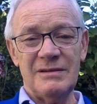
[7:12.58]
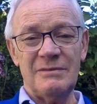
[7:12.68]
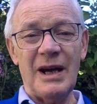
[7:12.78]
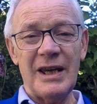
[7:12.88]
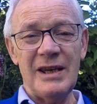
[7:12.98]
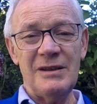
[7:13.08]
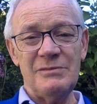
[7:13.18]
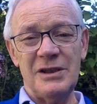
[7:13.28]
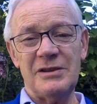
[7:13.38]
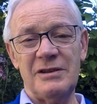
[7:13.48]
my aim
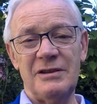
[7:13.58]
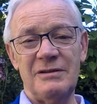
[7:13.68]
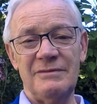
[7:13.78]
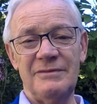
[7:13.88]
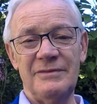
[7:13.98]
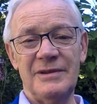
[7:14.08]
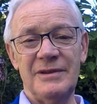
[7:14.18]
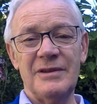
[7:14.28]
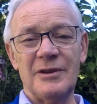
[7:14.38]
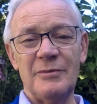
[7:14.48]
is to
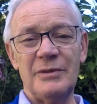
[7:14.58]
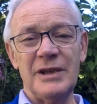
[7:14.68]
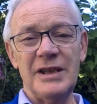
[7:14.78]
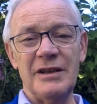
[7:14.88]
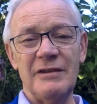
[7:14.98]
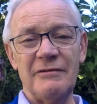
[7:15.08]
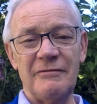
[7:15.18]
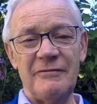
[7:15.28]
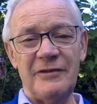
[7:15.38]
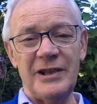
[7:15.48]
bring a
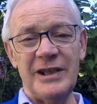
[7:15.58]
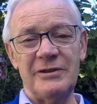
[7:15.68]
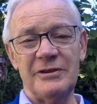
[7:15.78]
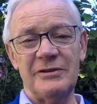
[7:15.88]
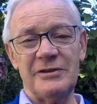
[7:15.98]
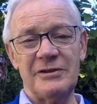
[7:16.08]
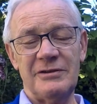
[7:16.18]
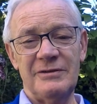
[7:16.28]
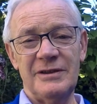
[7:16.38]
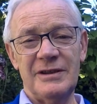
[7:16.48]
fragrance
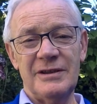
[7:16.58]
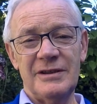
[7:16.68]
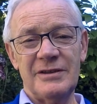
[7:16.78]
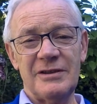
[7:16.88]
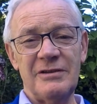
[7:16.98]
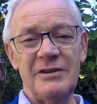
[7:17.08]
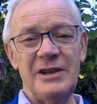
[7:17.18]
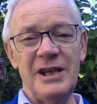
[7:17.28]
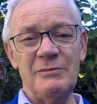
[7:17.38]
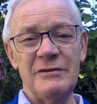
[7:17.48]
to the
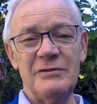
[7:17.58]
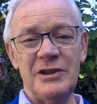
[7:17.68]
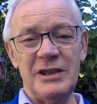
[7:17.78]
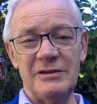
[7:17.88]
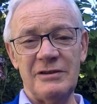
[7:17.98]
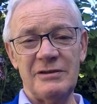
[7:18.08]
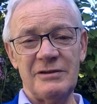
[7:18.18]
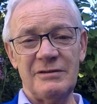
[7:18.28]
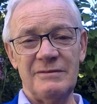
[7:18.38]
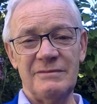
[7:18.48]
name of
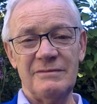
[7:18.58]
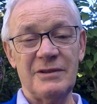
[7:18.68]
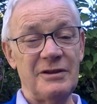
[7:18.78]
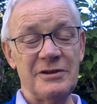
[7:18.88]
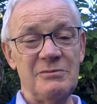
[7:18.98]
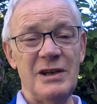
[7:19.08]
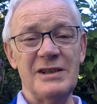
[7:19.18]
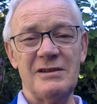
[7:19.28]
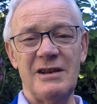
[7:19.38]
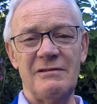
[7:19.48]
Jesus. Not to
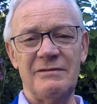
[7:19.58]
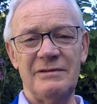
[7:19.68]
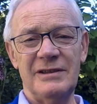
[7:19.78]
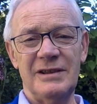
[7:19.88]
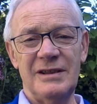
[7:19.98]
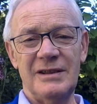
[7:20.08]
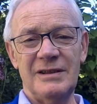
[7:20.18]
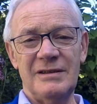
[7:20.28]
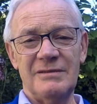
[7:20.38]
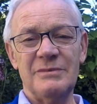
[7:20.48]
myself,
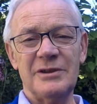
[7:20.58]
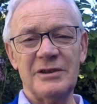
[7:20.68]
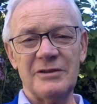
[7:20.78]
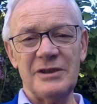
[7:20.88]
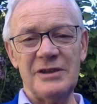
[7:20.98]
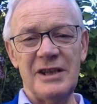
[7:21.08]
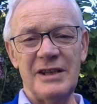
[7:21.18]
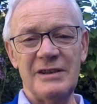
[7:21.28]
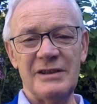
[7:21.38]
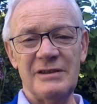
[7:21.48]
but to
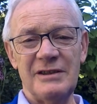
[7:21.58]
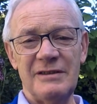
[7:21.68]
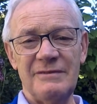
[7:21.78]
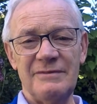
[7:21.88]
Christianity,